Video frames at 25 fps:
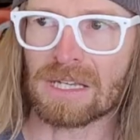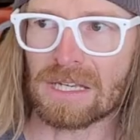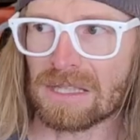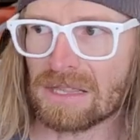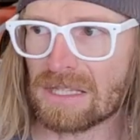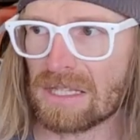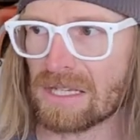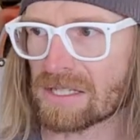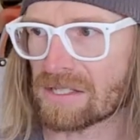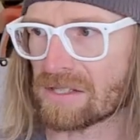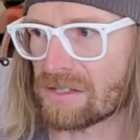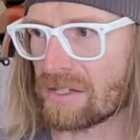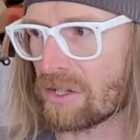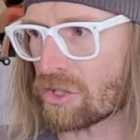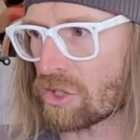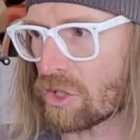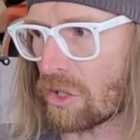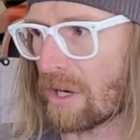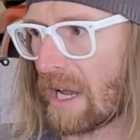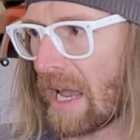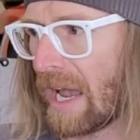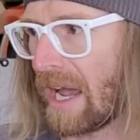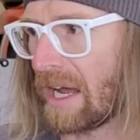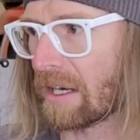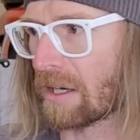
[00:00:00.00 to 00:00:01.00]
In the essential
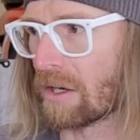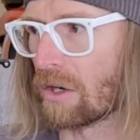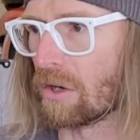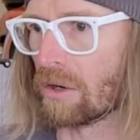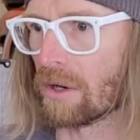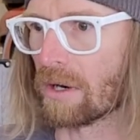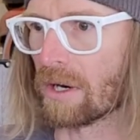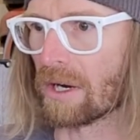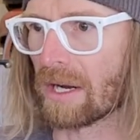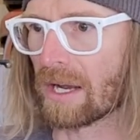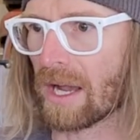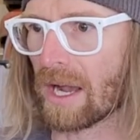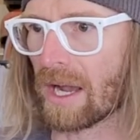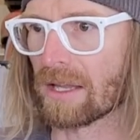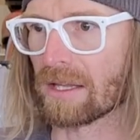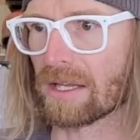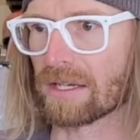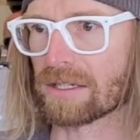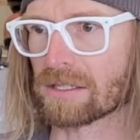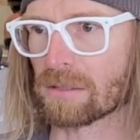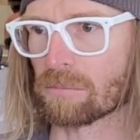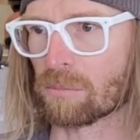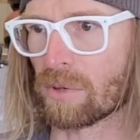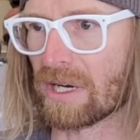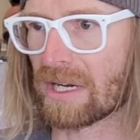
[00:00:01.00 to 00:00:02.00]
category, I
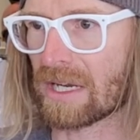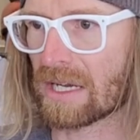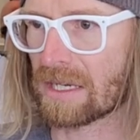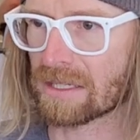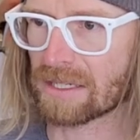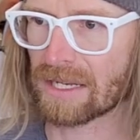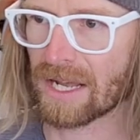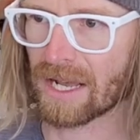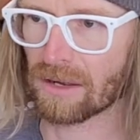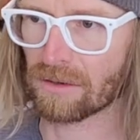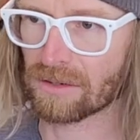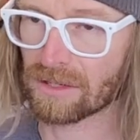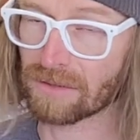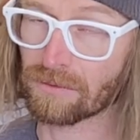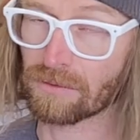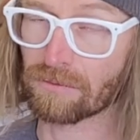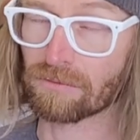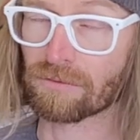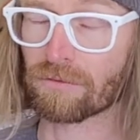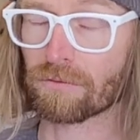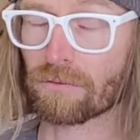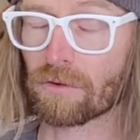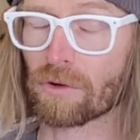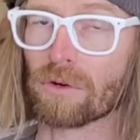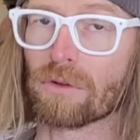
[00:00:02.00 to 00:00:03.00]
like to break it down even
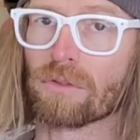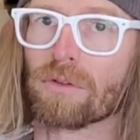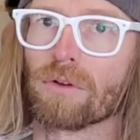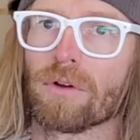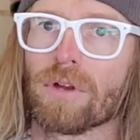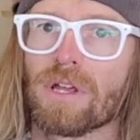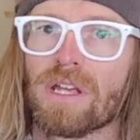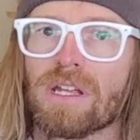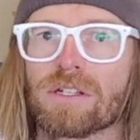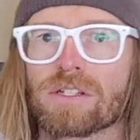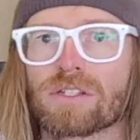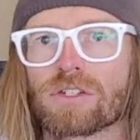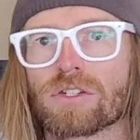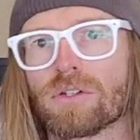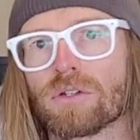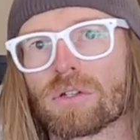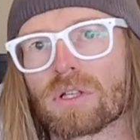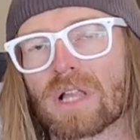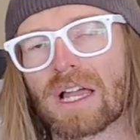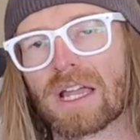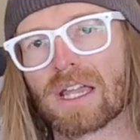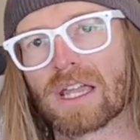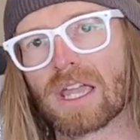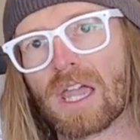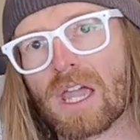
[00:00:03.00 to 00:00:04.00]
further into
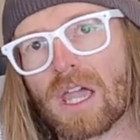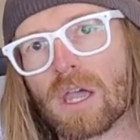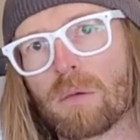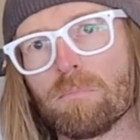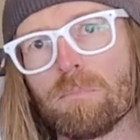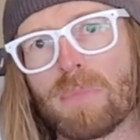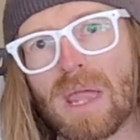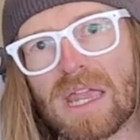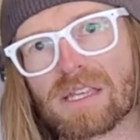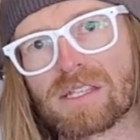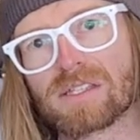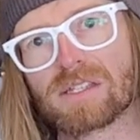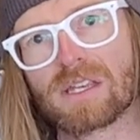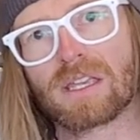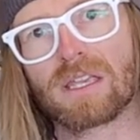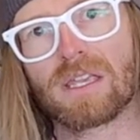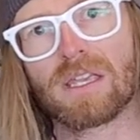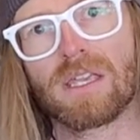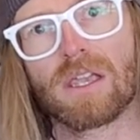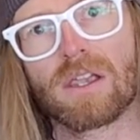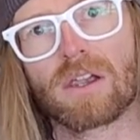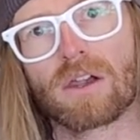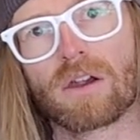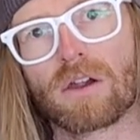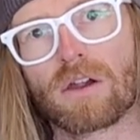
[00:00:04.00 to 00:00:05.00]
like basic
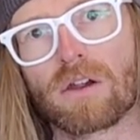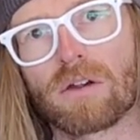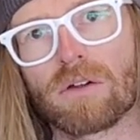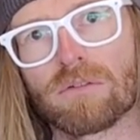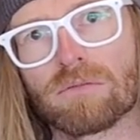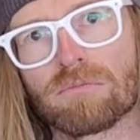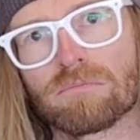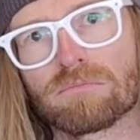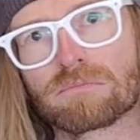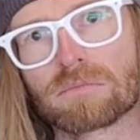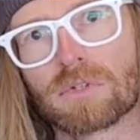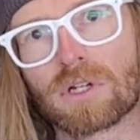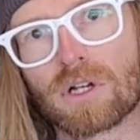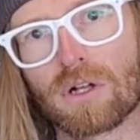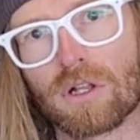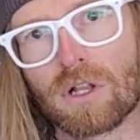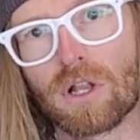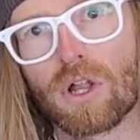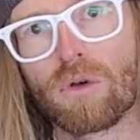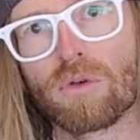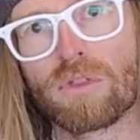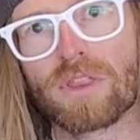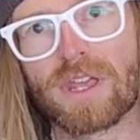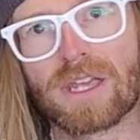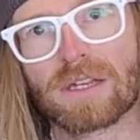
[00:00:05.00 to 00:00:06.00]
gear,
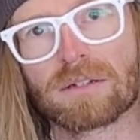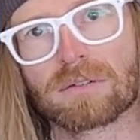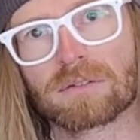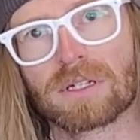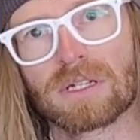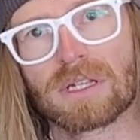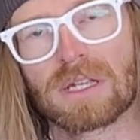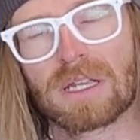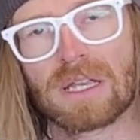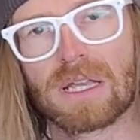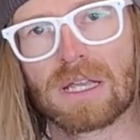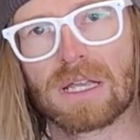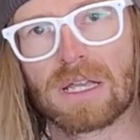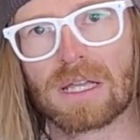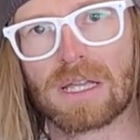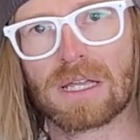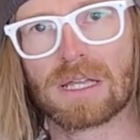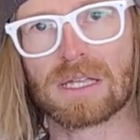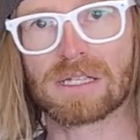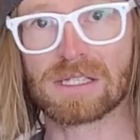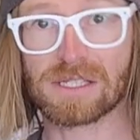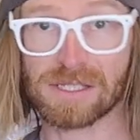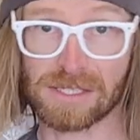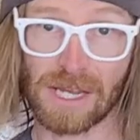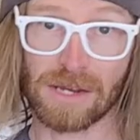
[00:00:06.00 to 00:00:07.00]
clothing,
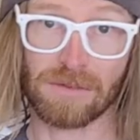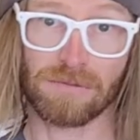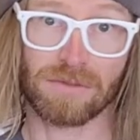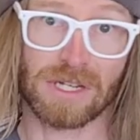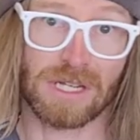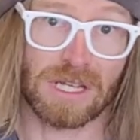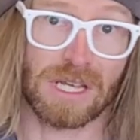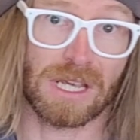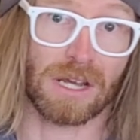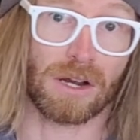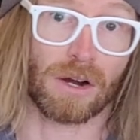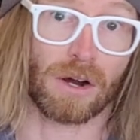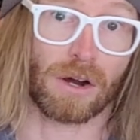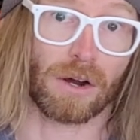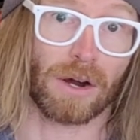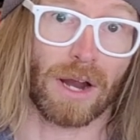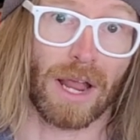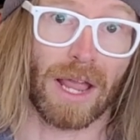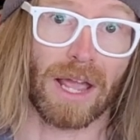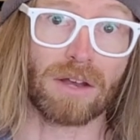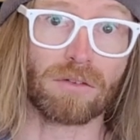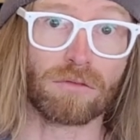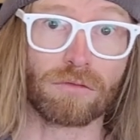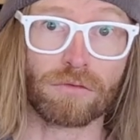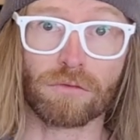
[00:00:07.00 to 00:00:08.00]
safety gear,
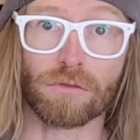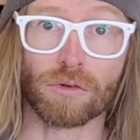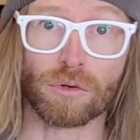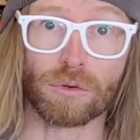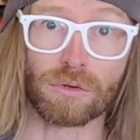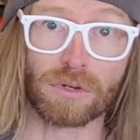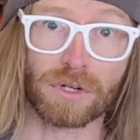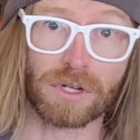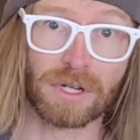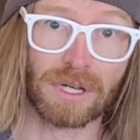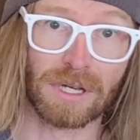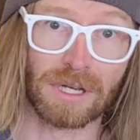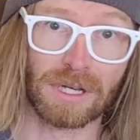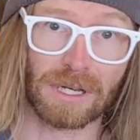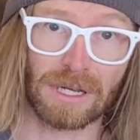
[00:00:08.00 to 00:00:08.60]
and food.